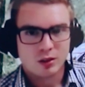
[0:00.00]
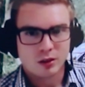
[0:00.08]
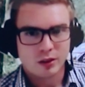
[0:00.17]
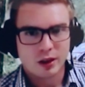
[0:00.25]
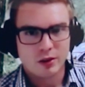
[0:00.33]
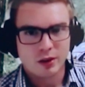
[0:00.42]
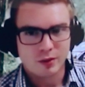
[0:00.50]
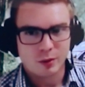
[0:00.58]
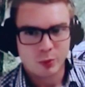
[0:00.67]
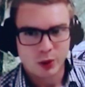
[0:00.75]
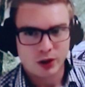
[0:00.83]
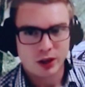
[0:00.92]
So they'll have a
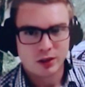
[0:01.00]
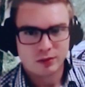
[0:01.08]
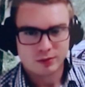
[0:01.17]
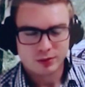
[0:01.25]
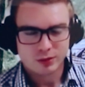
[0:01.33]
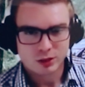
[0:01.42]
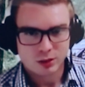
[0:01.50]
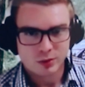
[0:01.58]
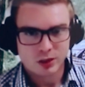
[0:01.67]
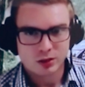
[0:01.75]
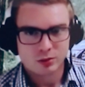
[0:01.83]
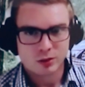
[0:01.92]
body
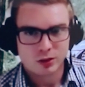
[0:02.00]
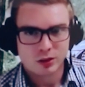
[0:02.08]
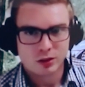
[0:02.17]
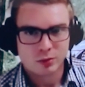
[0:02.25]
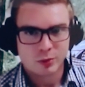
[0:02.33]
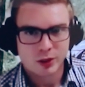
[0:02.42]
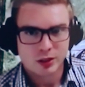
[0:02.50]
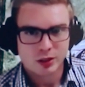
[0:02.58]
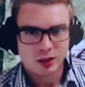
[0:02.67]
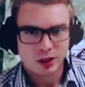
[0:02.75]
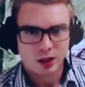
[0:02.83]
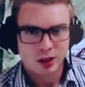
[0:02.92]
similar to what's in the picture
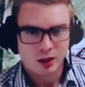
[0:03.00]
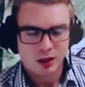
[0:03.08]
there.